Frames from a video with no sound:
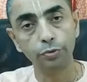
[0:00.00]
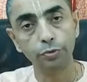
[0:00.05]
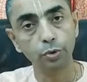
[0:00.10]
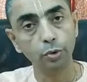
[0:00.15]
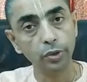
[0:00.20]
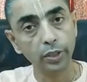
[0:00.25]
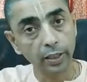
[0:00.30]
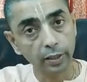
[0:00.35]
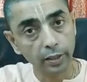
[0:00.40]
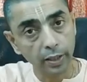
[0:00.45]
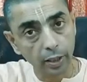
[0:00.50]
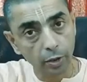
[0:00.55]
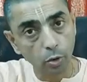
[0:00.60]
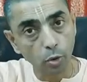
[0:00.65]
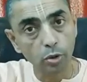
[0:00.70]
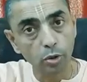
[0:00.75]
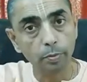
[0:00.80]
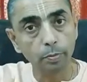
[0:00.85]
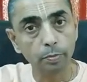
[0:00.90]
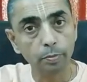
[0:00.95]
so that they
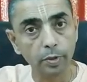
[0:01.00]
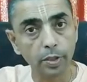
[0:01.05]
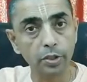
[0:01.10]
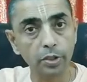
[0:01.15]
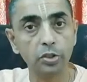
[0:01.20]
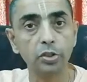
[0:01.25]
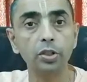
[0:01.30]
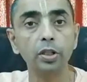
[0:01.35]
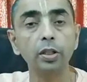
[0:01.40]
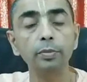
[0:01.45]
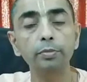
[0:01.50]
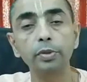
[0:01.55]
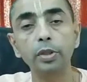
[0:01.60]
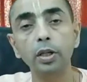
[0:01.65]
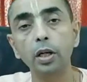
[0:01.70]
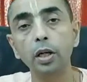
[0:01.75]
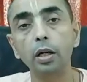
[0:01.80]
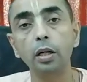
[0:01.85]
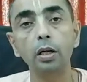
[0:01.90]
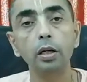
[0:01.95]
don't disturb
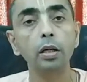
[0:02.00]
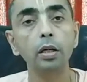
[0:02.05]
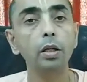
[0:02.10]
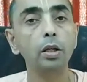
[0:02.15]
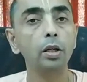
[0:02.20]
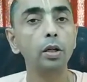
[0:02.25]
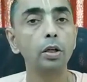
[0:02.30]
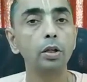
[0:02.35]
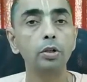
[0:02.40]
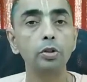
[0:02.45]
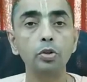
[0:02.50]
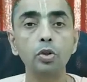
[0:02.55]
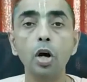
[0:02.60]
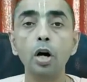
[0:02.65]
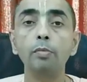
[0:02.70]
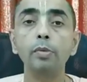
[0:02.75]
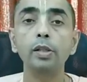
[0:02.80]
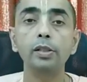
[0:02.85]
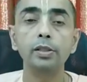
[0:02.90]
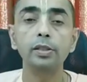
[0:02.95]
the
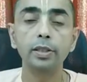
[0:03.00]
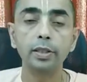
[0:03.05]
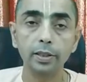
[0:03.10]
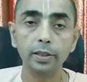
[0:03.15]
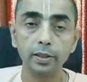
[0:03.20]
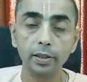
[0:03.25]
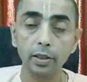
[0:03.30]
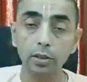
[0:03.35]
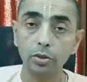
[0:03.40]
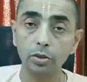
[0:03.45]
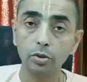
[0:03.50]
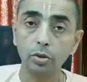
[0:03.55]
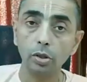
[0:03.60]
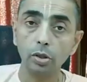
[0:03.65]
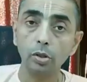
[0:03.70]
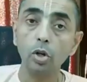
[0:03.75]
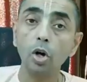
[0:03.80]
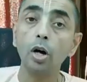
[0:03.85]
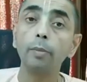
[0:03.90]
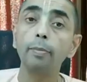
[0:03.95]
normal citizens,
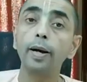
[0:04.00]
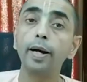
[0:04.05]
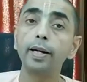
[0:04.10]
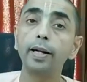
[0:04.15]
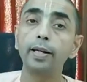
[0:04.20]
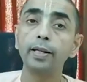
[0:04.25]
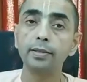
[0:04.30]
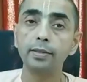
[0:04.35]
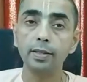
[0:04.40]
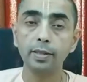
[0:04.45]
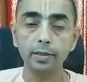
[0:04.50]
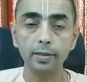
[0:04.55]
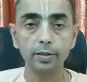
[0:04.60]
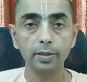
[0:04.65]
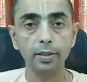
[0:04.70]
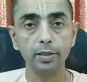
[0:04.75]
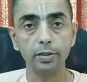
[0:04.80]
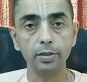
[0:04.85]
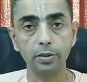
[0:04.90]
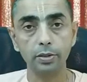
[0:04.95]
law-abiding
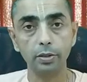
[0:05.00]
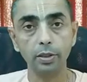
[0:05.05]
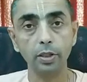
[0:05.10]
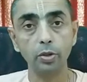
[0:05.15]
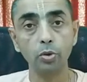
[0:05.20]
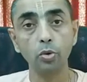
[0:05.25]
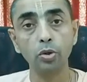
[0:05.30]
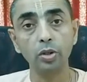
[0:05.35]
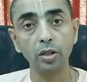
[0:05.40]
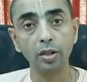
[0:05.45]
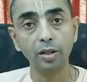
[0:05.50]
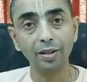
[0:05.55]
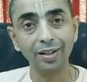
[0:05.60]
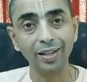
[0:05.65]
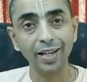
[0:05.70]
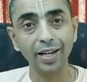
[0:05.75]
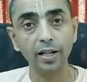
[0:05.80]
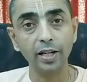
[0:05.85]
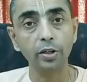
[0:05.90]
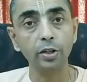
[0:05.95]
citizens. They don't
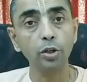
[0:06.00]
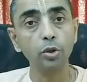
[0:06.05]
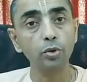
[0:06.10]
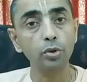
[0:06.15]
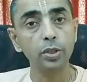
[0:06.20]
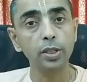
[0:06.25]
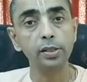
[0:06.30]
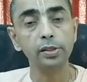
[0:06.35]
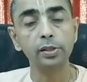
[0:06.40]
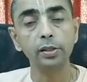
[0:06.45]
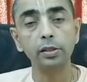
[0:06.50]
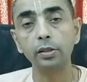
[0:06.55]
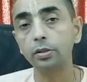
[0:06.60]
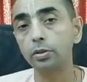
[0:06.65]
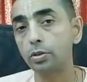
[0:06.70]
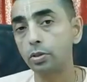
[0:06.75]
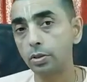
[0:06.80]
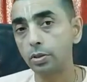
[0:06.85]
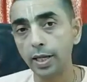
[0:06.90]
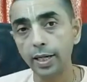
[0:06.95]
create nuisance in the
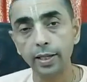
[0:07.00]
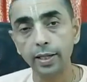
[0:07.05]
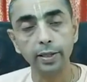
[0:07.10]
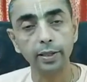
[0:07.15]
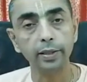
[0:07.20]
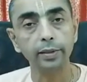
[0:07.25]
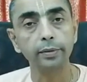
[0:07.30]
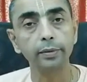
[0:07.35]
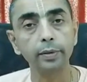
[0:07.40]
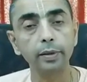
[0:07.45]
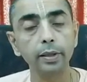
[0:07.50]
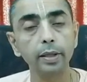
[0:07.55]
society.